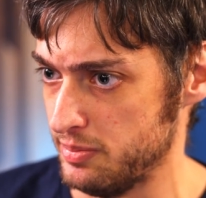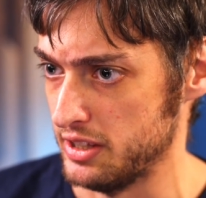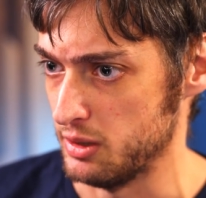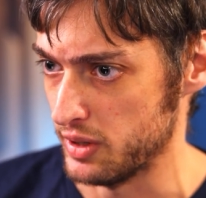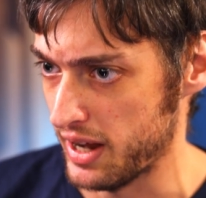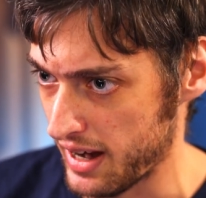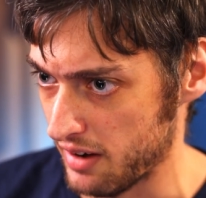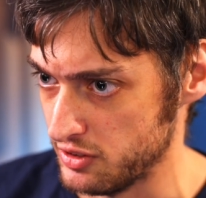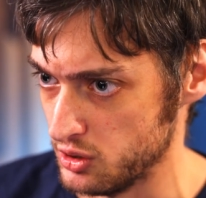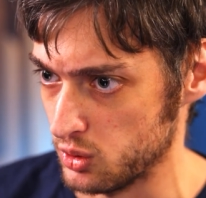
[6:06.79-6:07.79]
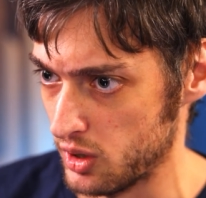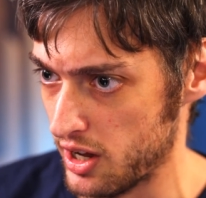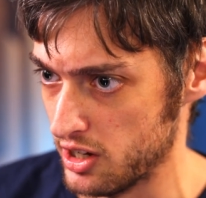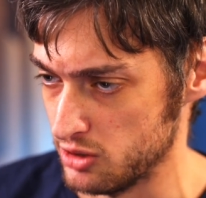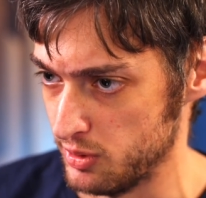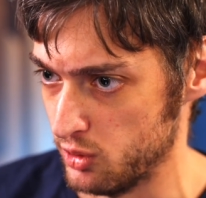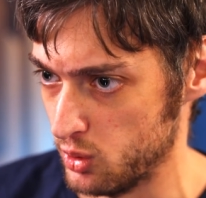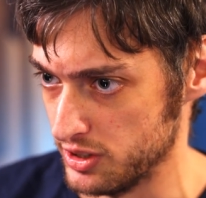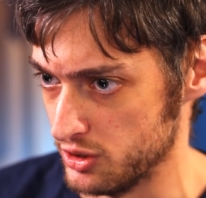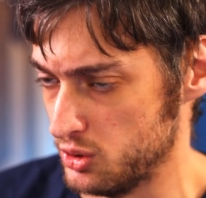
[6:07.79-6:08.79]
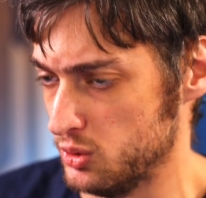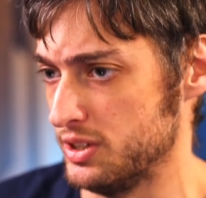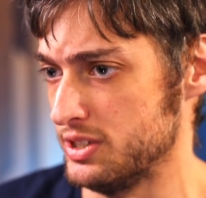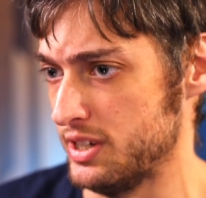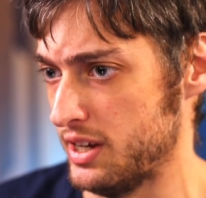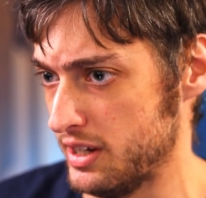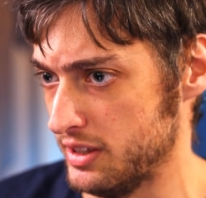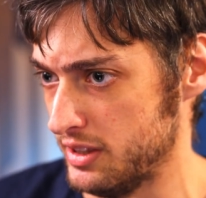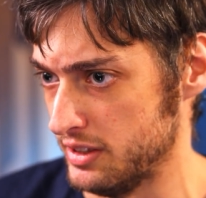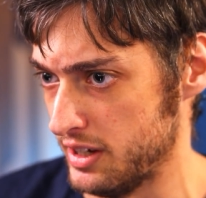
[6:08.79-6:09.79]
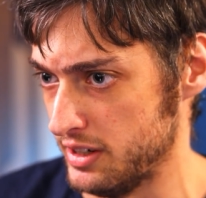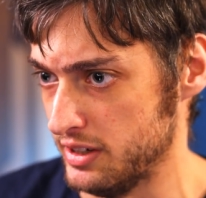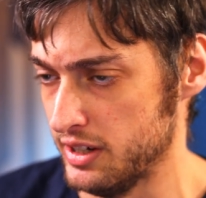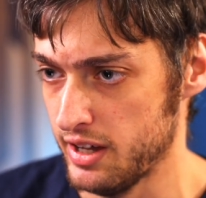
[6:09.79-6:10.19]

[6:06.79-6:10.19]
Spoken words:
that they would have to cross before we can truly say that they